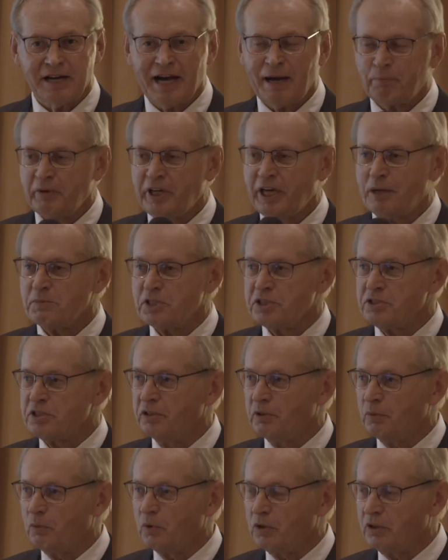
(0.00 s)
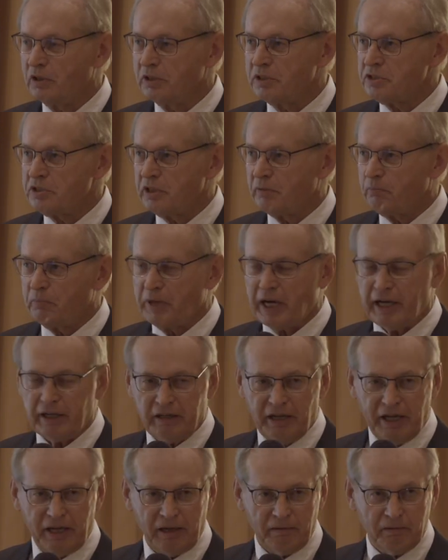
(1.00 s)
top chemist in the world is a
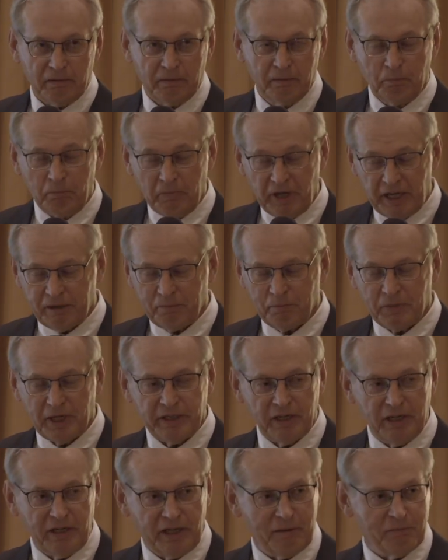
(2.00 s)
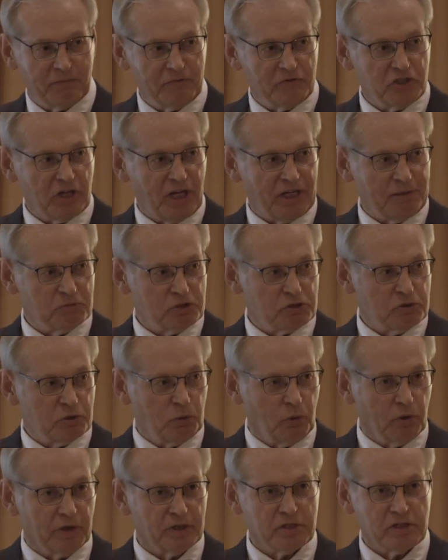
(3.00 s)
man by the name of James
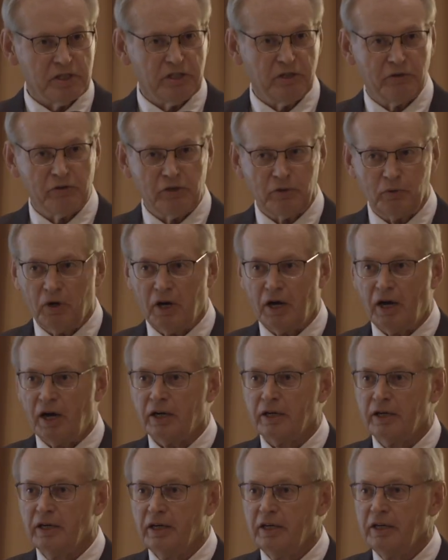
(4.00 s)
Tour, T-O-U-R.